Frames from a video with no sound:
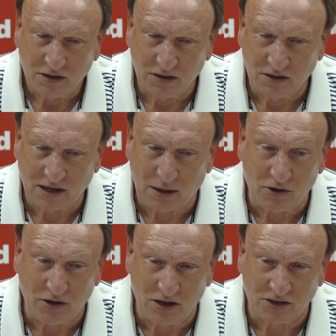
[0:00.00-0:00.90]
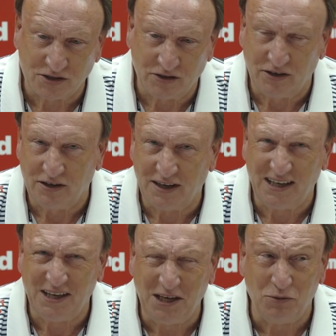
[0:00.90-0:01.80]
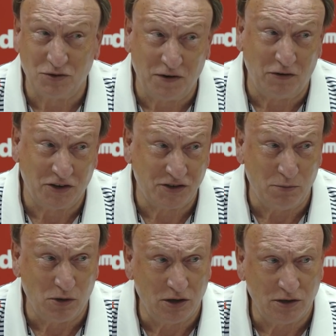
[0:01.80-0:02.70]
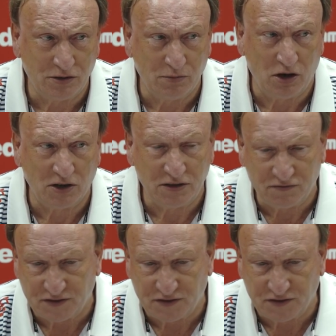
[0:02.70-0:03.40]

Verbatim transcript: uh, Camarasa, and he, he, was very similar to Martin,